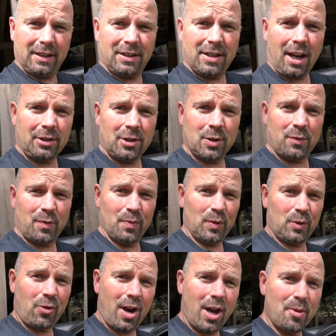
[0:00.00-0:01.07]
detaches from the
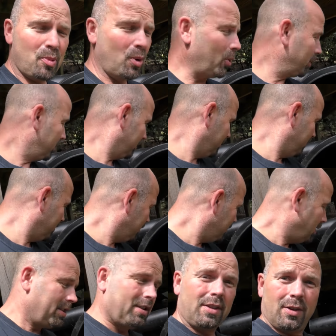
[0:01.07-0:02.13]
tripod.
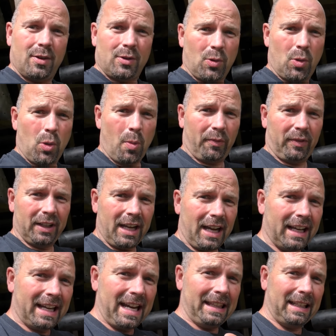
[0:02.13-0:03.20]
So hopefully I
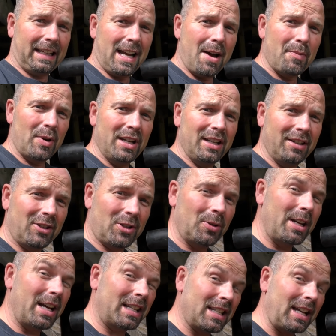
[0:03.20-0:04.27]
can get the camera in and show
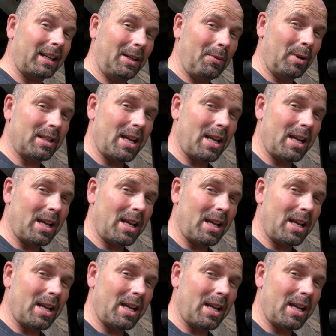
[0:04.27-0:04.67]
you exactly what's